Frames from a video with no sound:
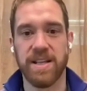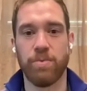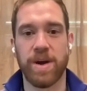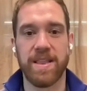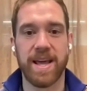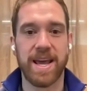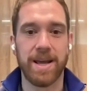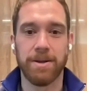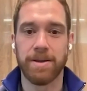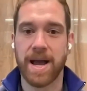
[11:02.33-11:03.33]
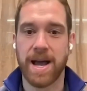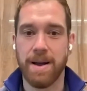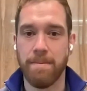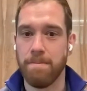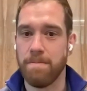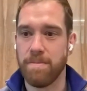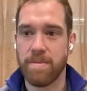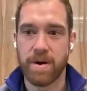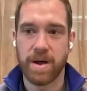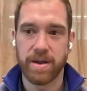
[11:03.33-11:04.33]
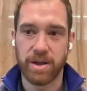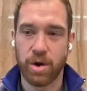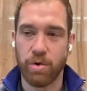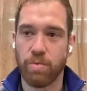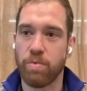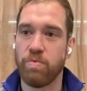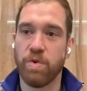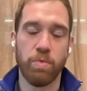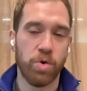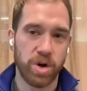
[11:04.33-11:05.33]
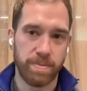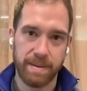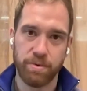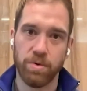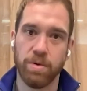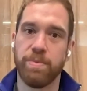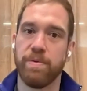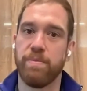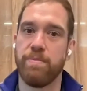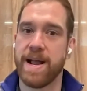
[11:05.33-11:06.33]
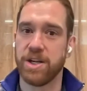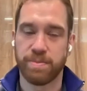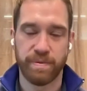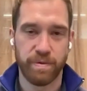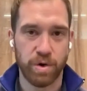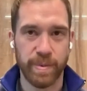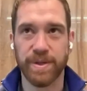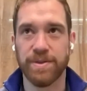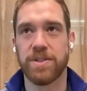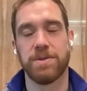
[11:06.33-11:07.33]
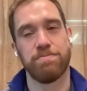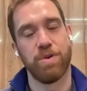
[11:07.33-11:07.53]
the way they um, you know reward people, manage performance,